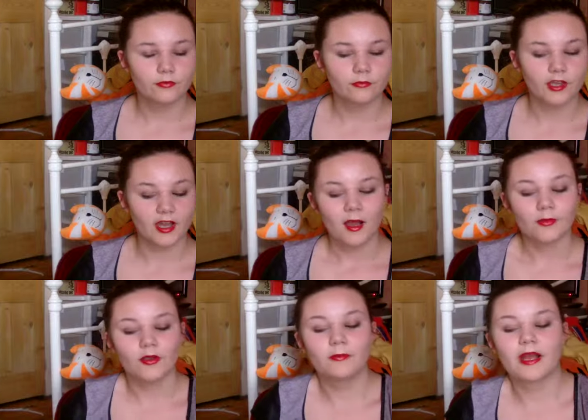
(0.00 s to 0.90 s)
yeah.
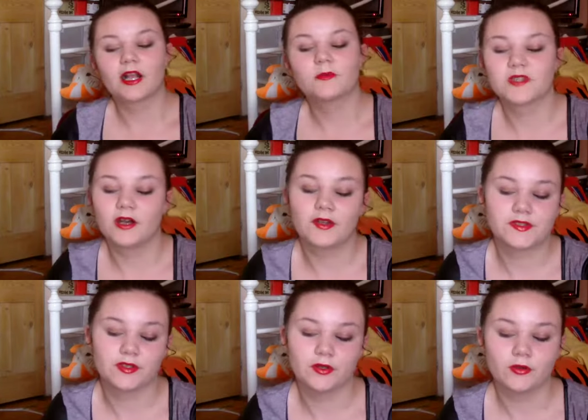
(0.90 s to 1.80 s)
I'm going back up to
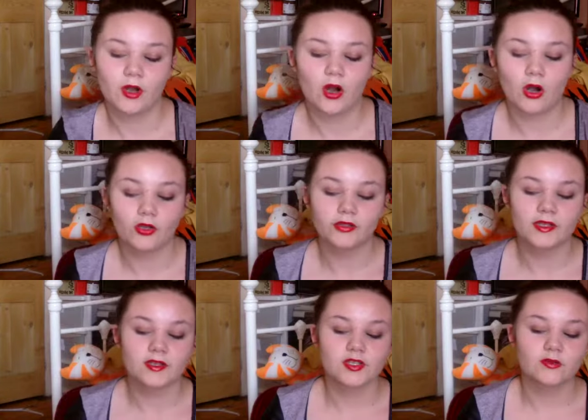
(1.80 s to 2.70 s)
Arsenal on
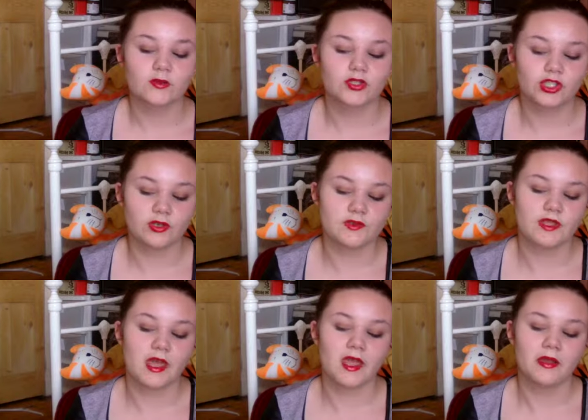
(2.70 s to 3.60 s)

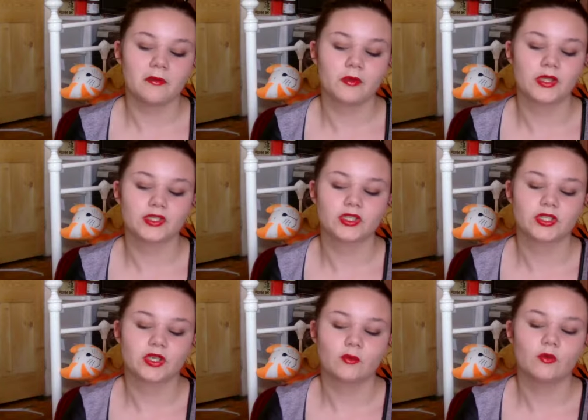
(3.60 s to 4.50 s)
Tuesday,
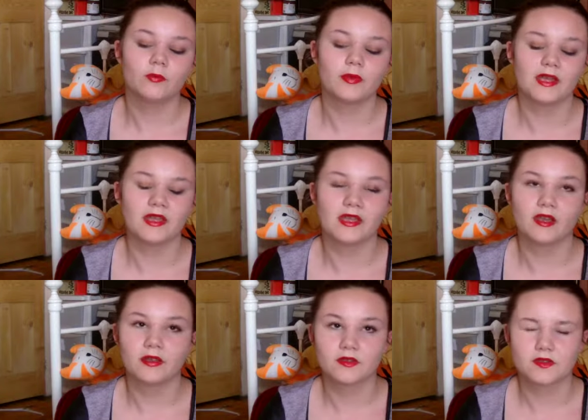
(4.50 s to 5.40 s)
which will be
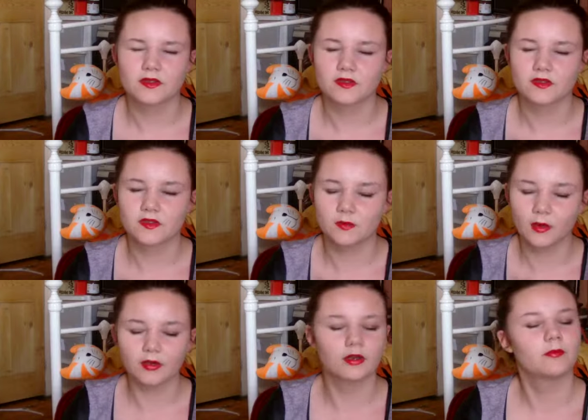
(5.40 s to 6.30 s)

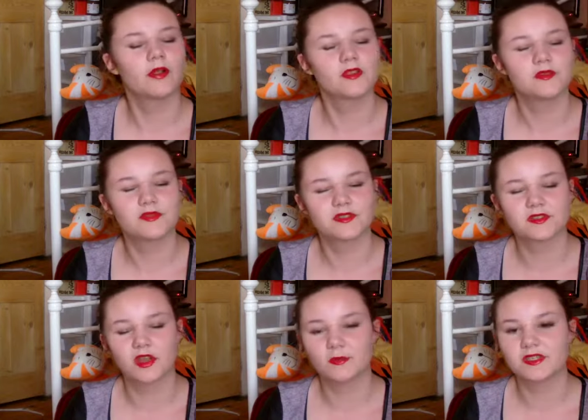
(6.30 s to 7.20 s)
tomorrow by the
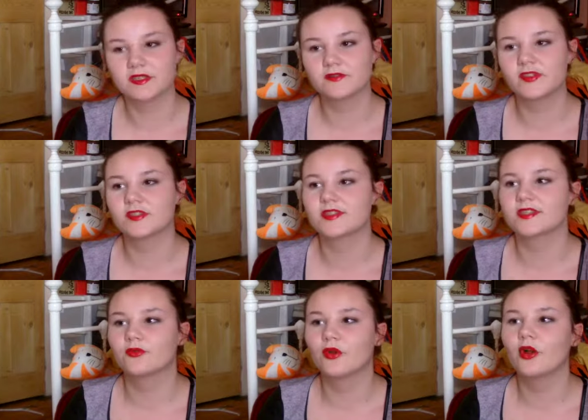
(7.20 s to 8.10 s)
time you see this video, because
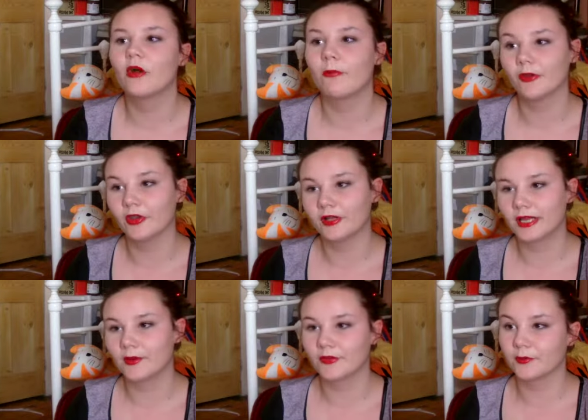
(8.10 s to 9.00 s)
this will go up on early
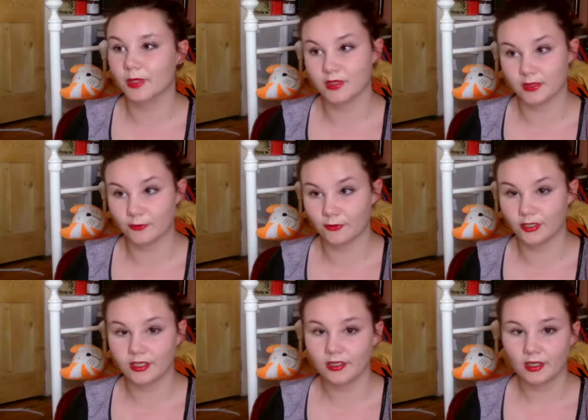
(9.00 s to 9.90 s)
hours on Monday morning